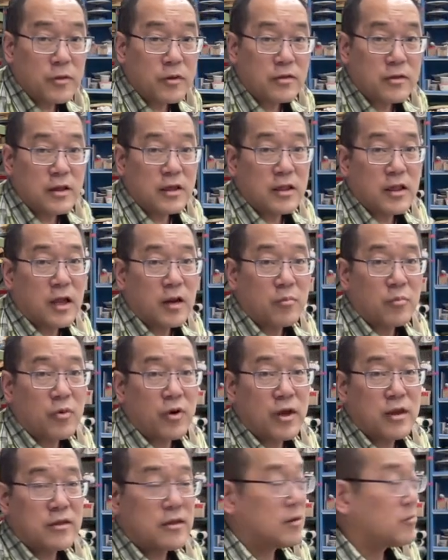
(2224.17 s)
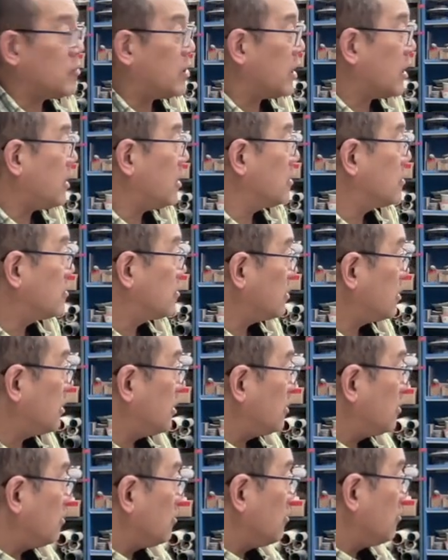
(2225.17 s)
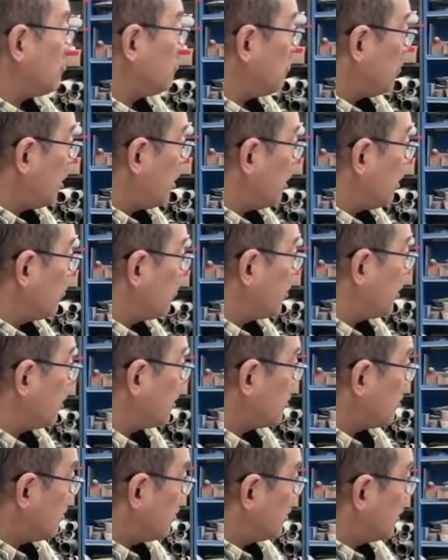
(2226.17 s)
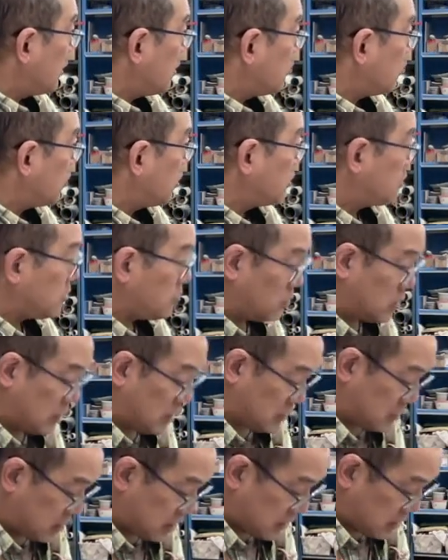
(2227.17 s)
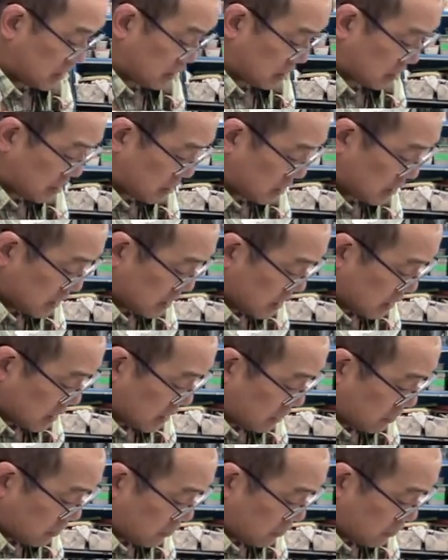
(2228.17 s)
You see that I'm bracing my hands together, right? Everybody see that? Bracing my hands together and